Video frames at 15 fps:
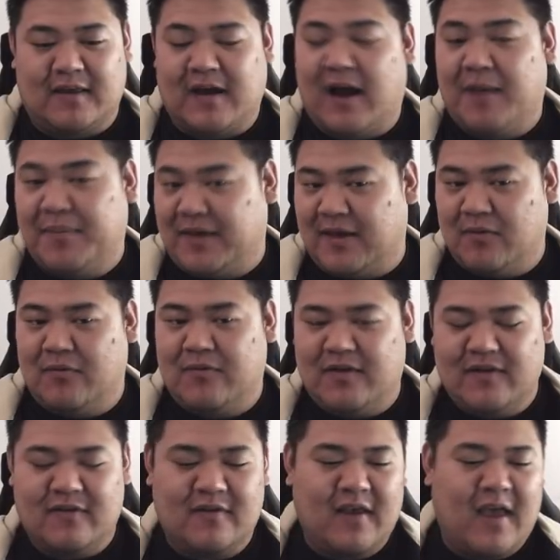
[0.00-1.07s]
can't be hit with
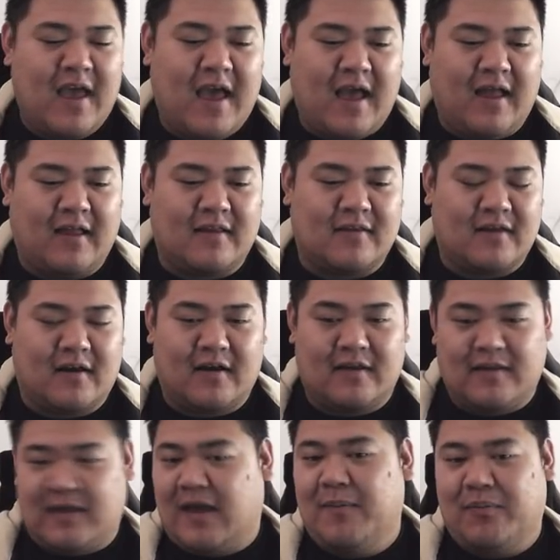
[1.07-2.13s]
this. And
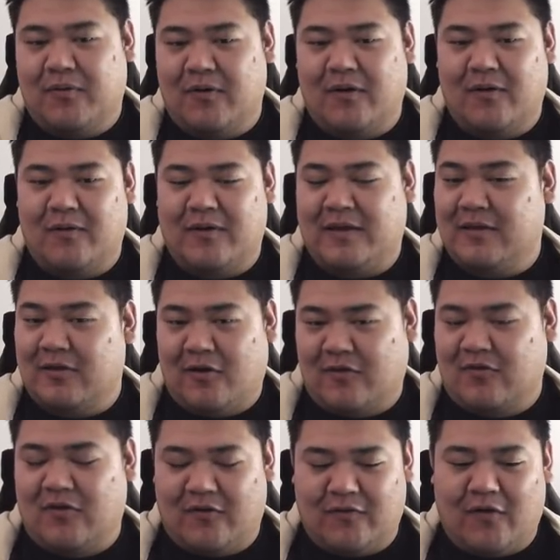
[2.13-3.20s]
the Emperor, he
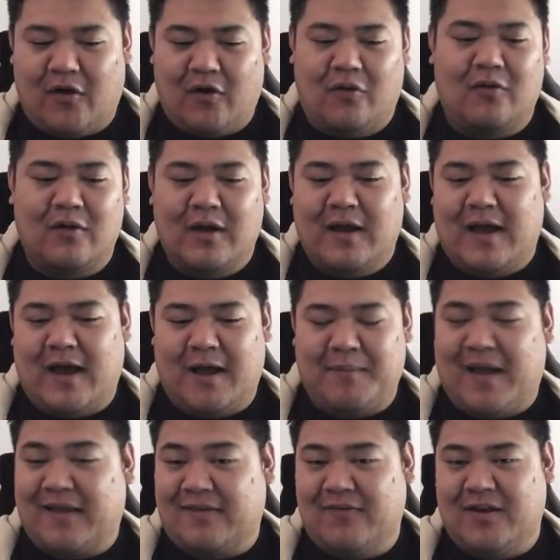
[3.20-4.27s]
locks off all
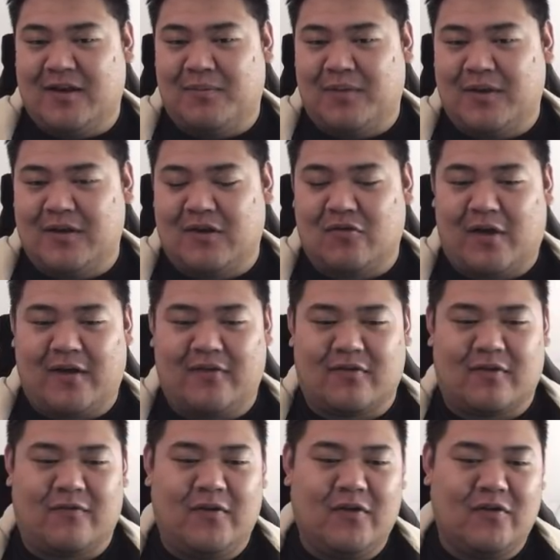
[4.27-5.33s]
activated abilities while he's on
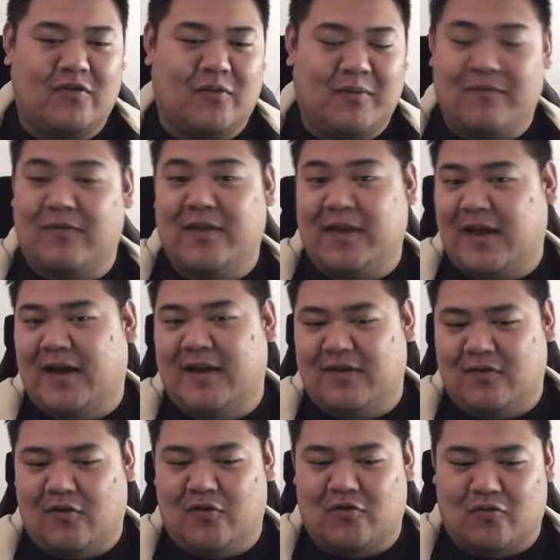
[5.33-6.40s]
the field, so Minfilia can't
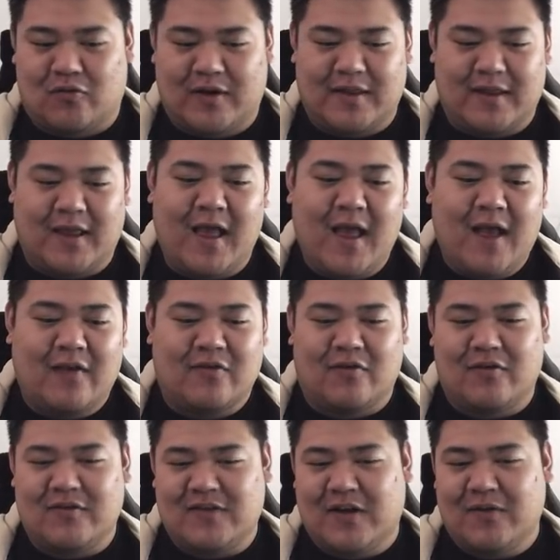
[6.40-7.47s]
hit those really. So
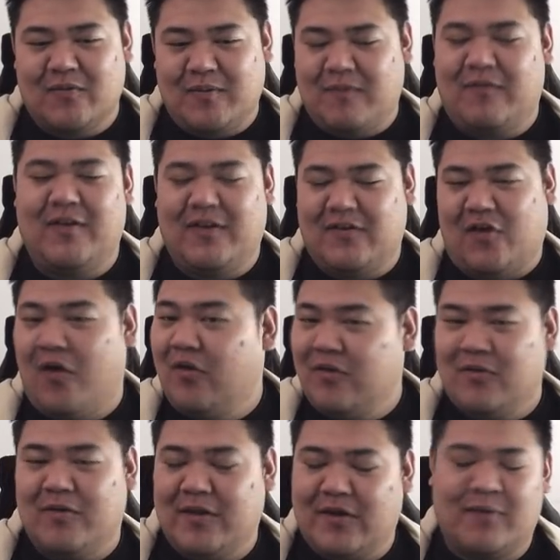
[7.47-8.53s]
in general, Minfilia is only
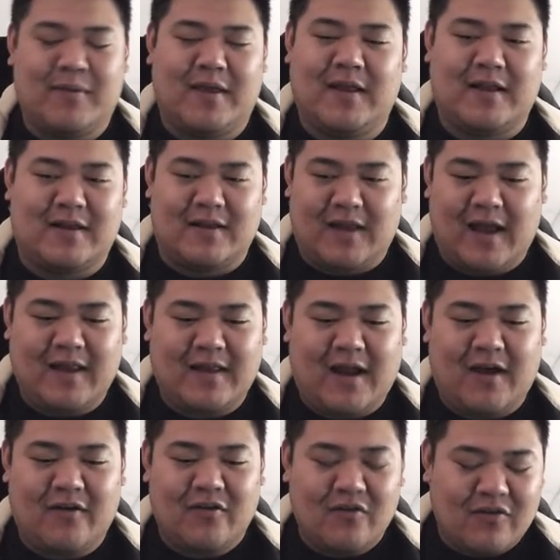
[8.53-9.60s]
really going to be hitting light
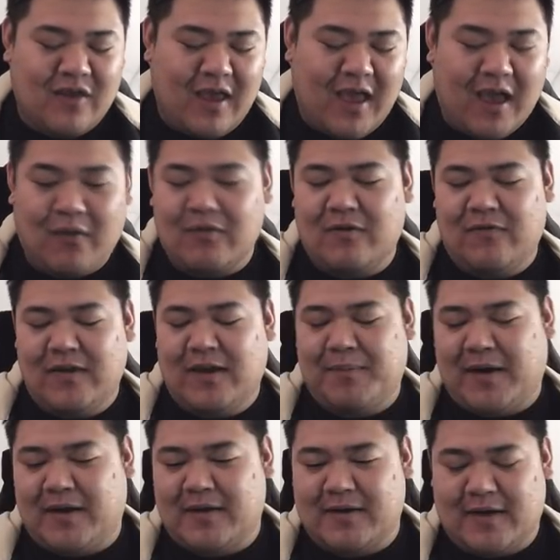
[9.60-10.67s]
characters. And when you think
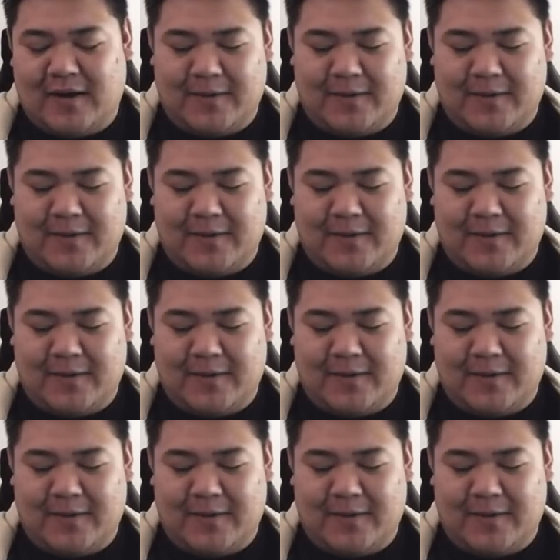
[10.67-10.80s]
about it,